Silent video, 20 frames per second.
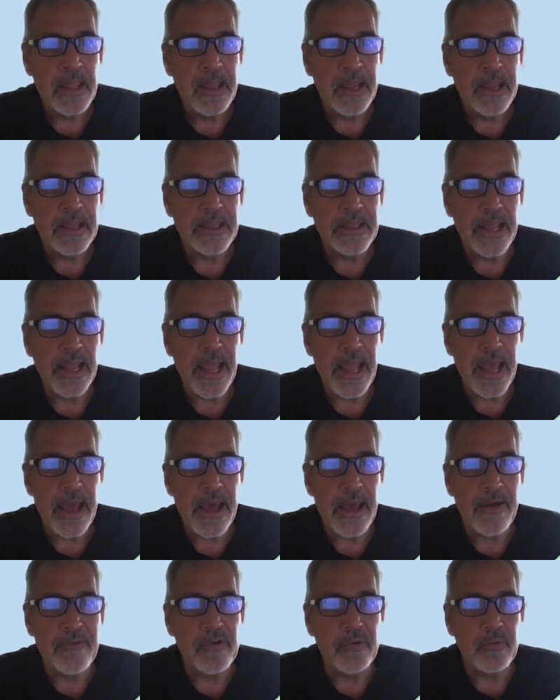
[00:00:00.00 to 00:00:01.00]
and they
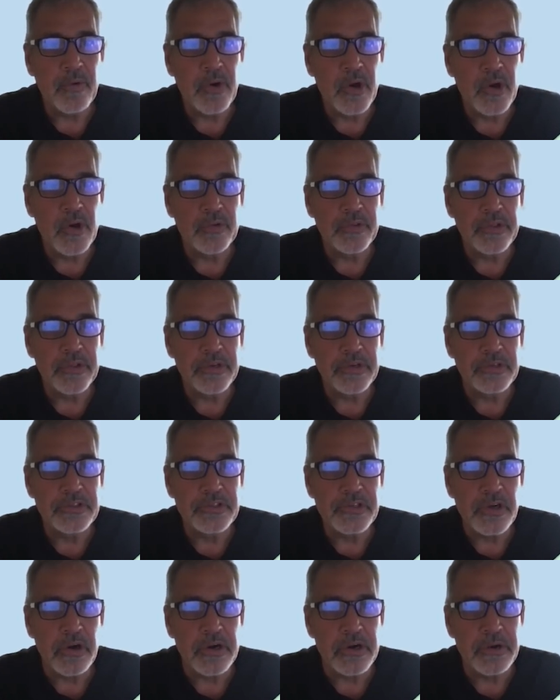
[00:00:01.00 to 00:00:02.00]
have a road they're
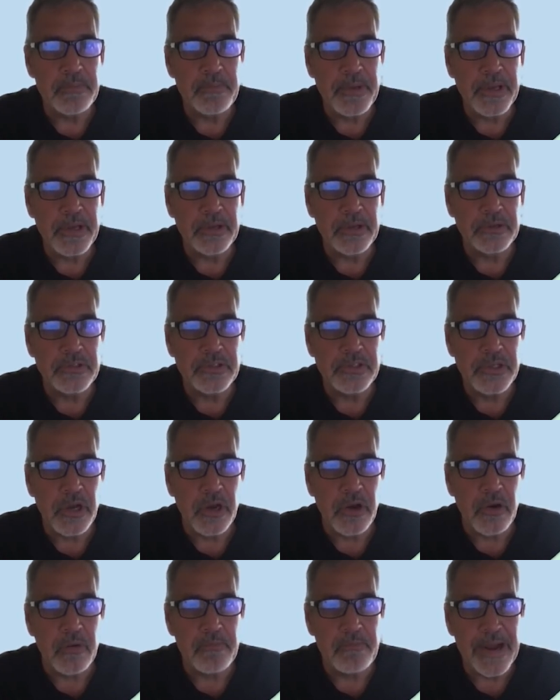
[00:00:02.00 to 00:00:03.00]
starting to build. So
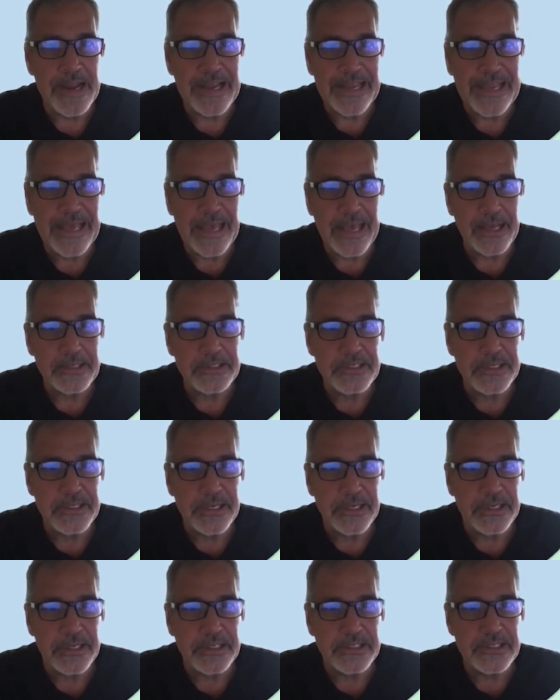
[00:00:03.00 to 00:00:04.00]
my guess
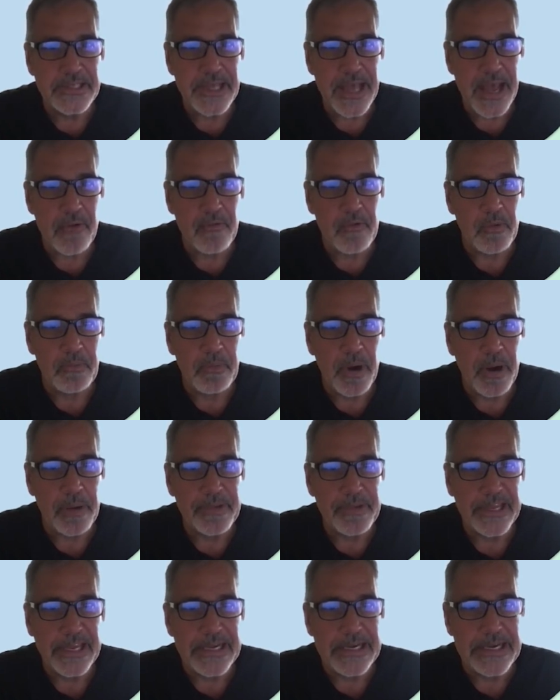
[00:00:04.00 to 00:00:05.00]
is that will
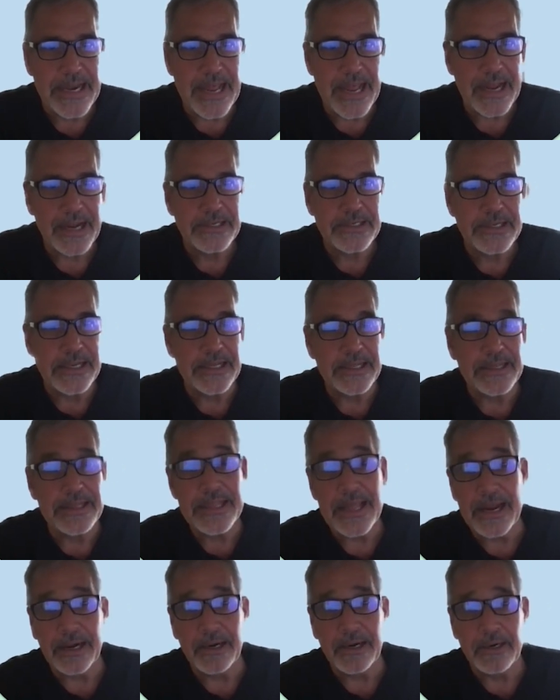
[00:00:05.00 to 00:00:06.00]
probably connect in
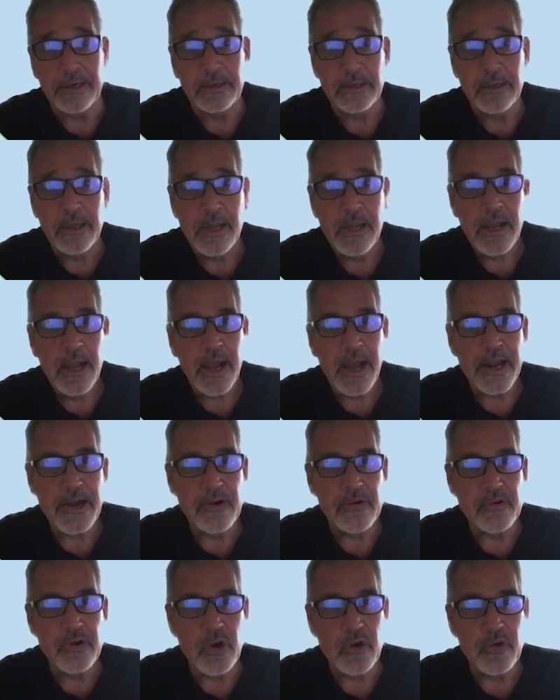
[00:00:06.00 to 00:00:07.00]
there. I
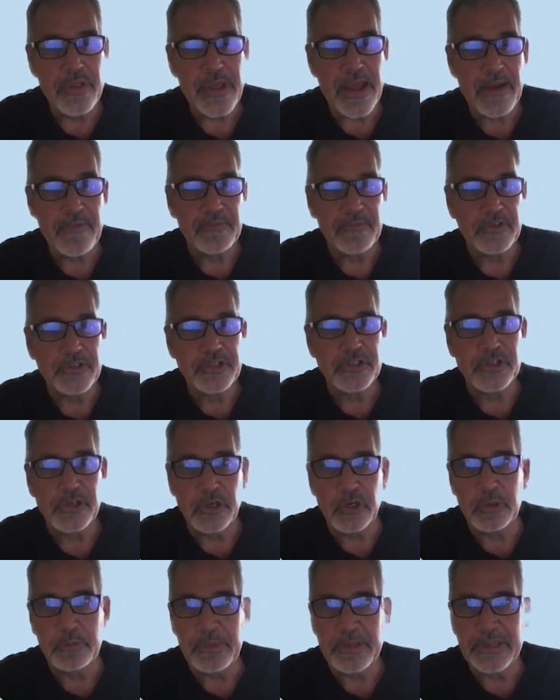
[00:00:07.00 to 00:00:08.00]
don't know that for
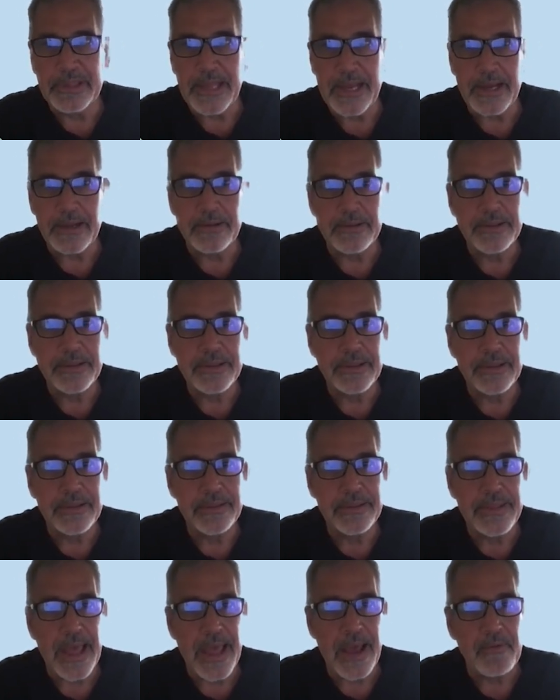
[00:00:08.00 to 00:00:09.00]
sure, but
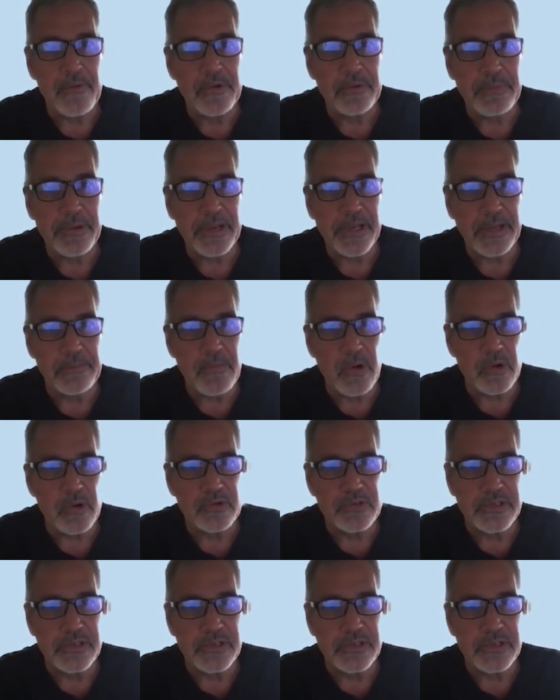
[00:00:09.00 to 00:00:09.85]
that would be most